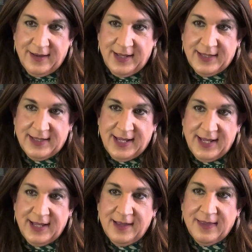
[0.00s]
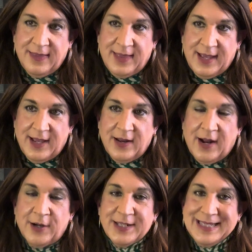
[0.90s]
It's saying that
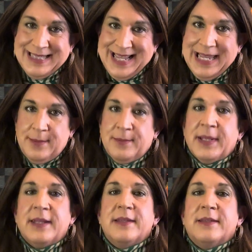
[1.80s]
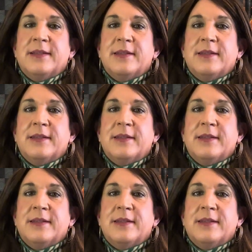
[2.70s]
our statements